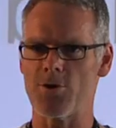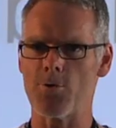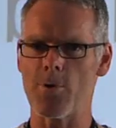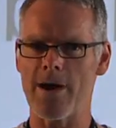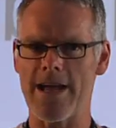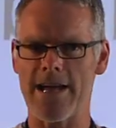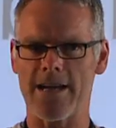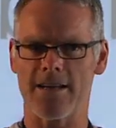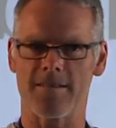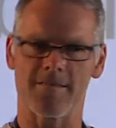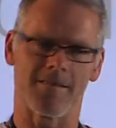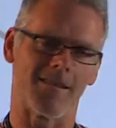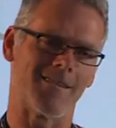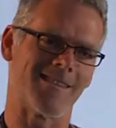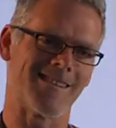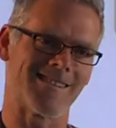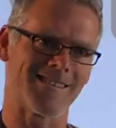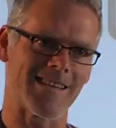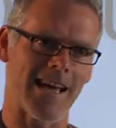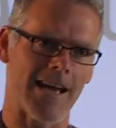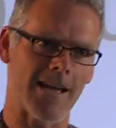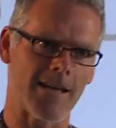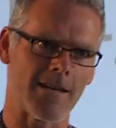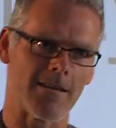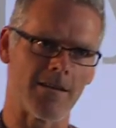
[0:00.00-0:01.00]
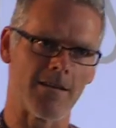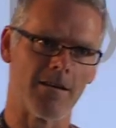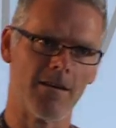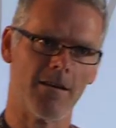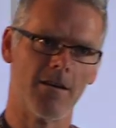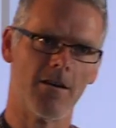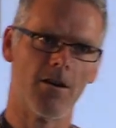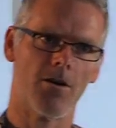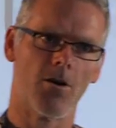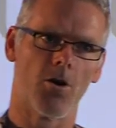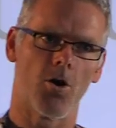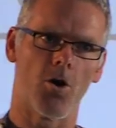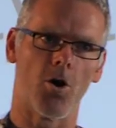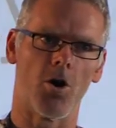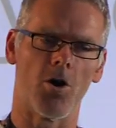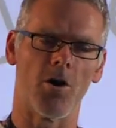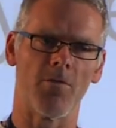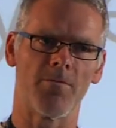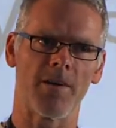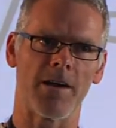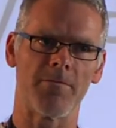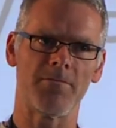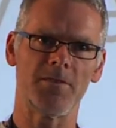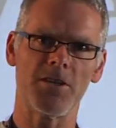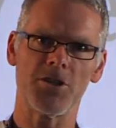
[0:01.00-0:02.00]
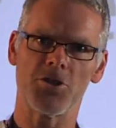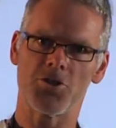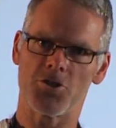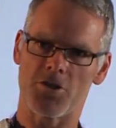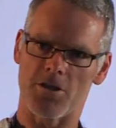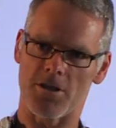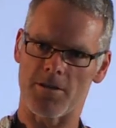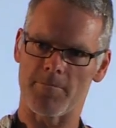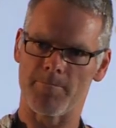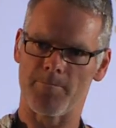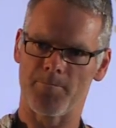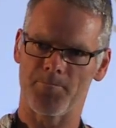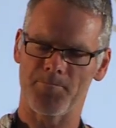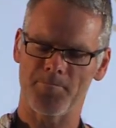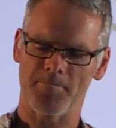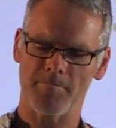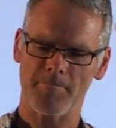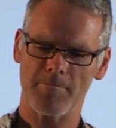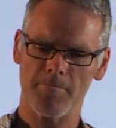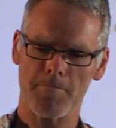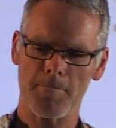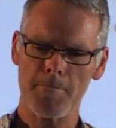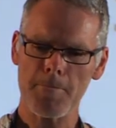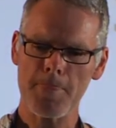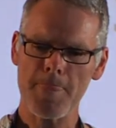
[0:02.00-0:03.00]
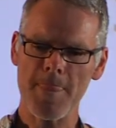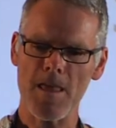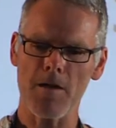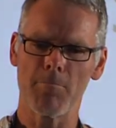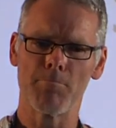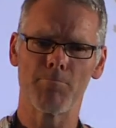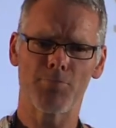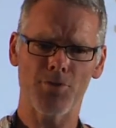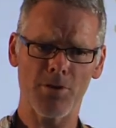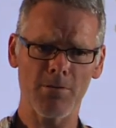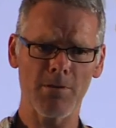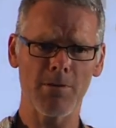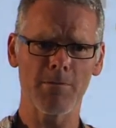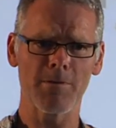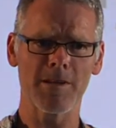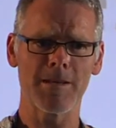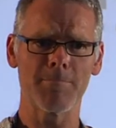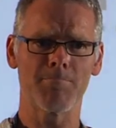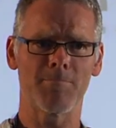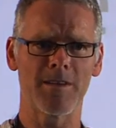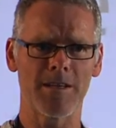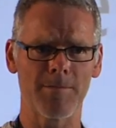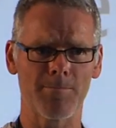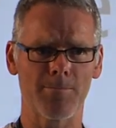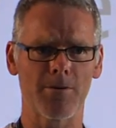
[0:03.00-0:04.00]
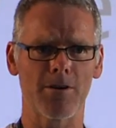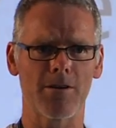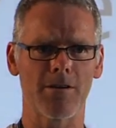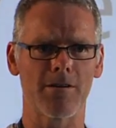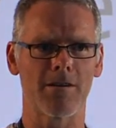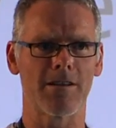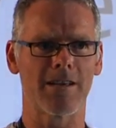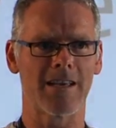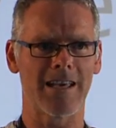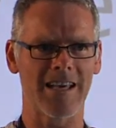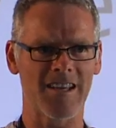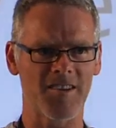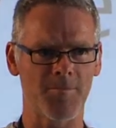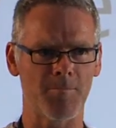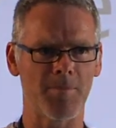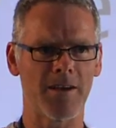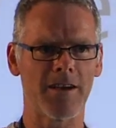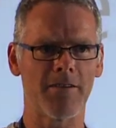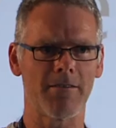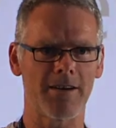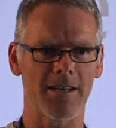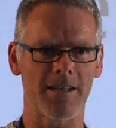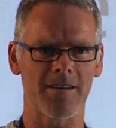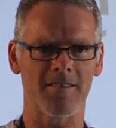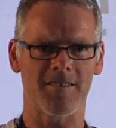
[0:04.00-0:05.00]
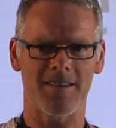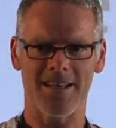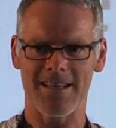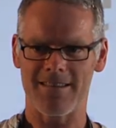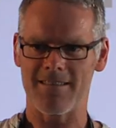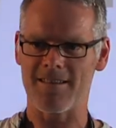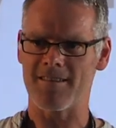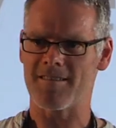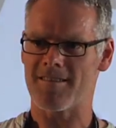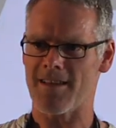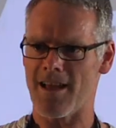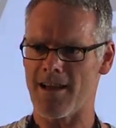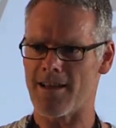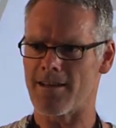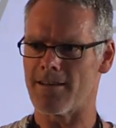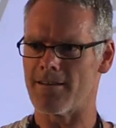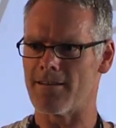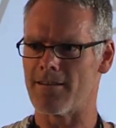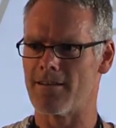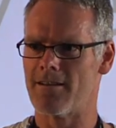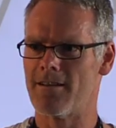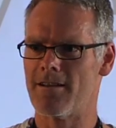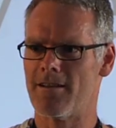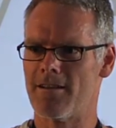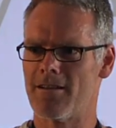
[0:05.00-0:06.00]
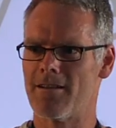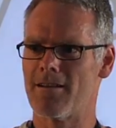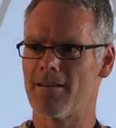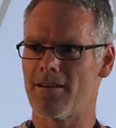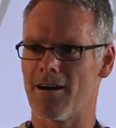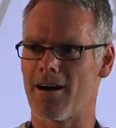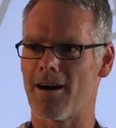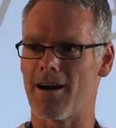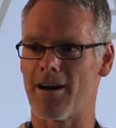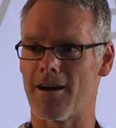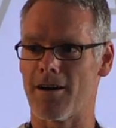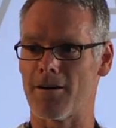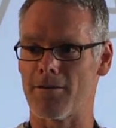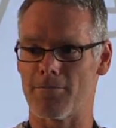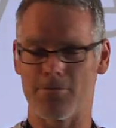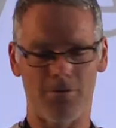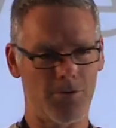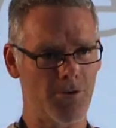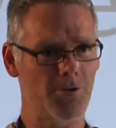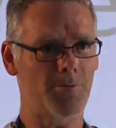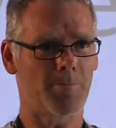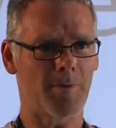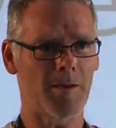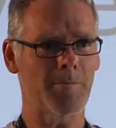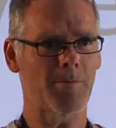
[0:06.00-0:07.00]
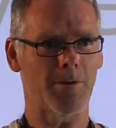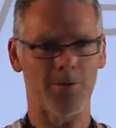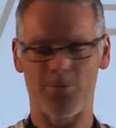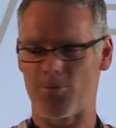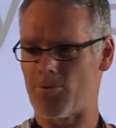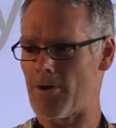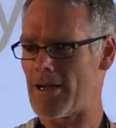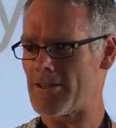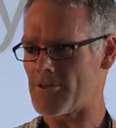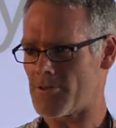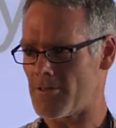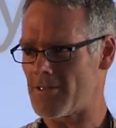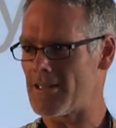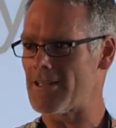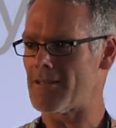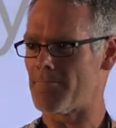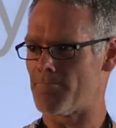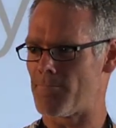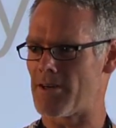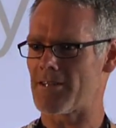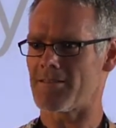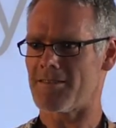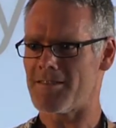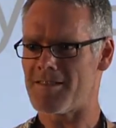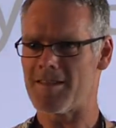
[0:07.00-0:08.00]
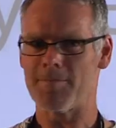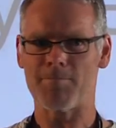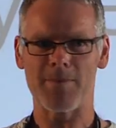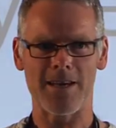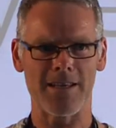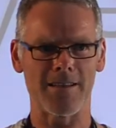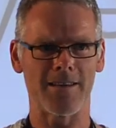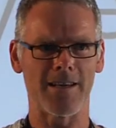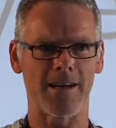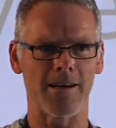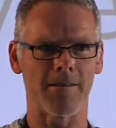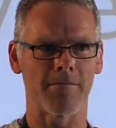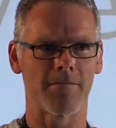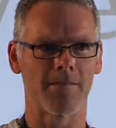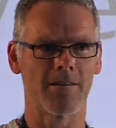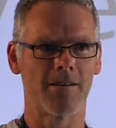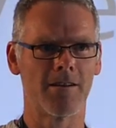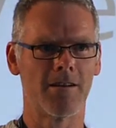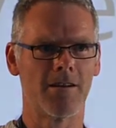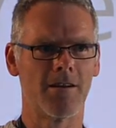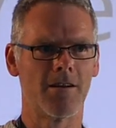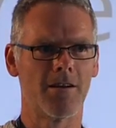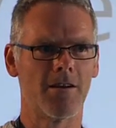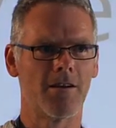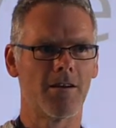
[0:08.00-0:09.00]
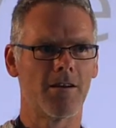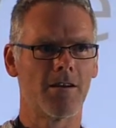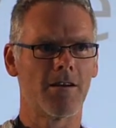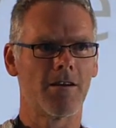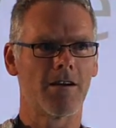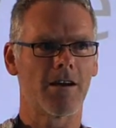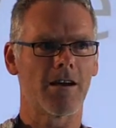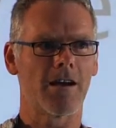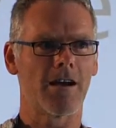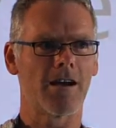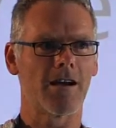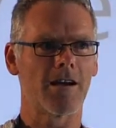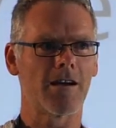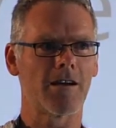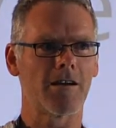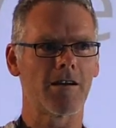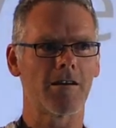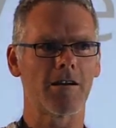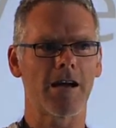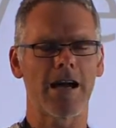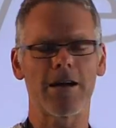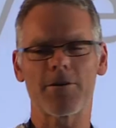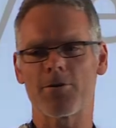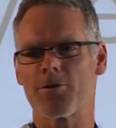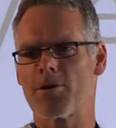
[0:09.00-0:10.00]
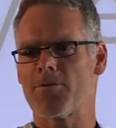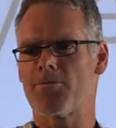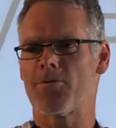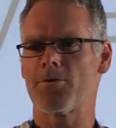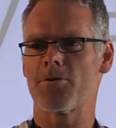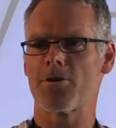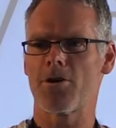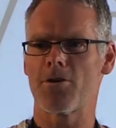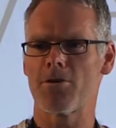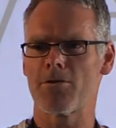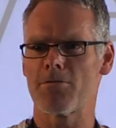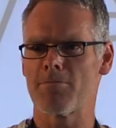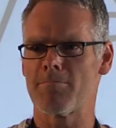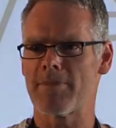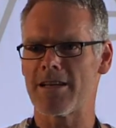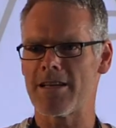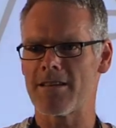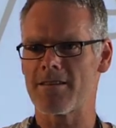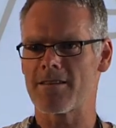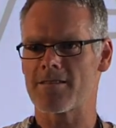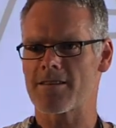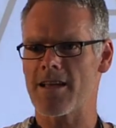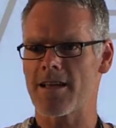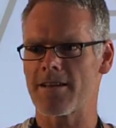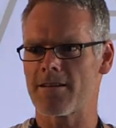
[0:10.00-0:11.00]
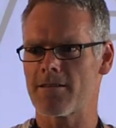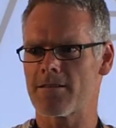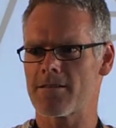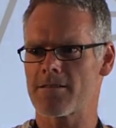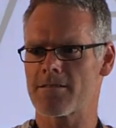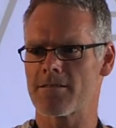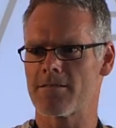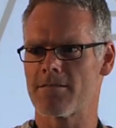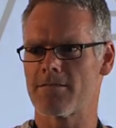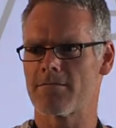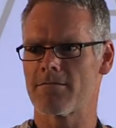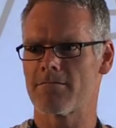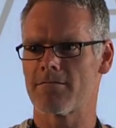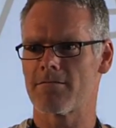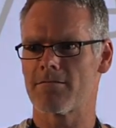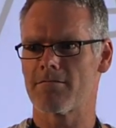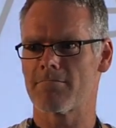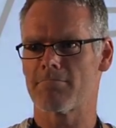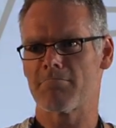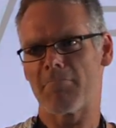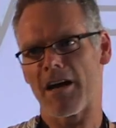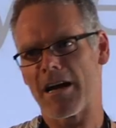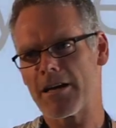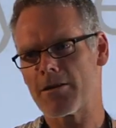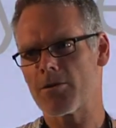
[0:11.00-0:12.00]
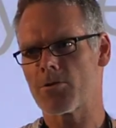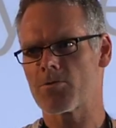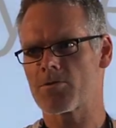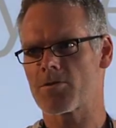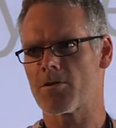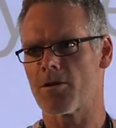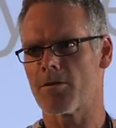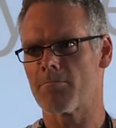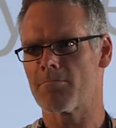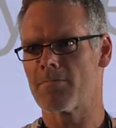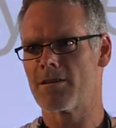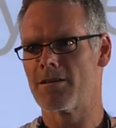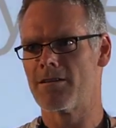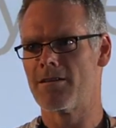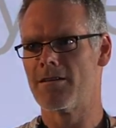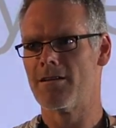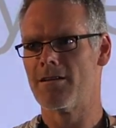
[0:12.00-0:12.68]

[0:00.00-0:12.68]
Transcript: UX, the design of a feature, probably people experienced in design are good people to actually participate there. Uh, I don't know if you know many designers. I know some.